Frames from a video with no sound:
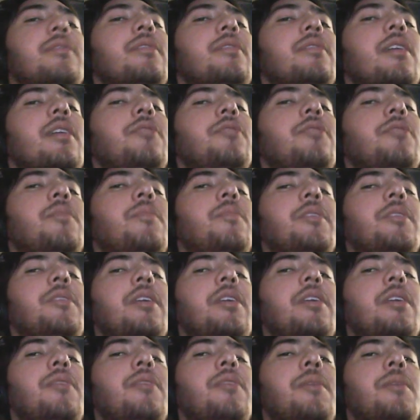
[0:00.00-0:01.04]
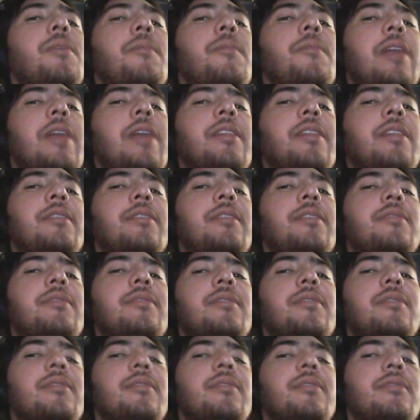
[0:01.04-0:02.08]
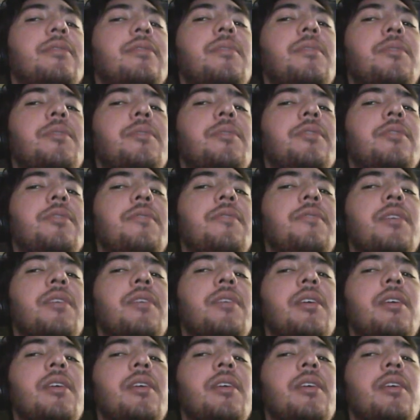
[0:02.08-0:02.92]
I drop it a reverb like this. Simple stuff.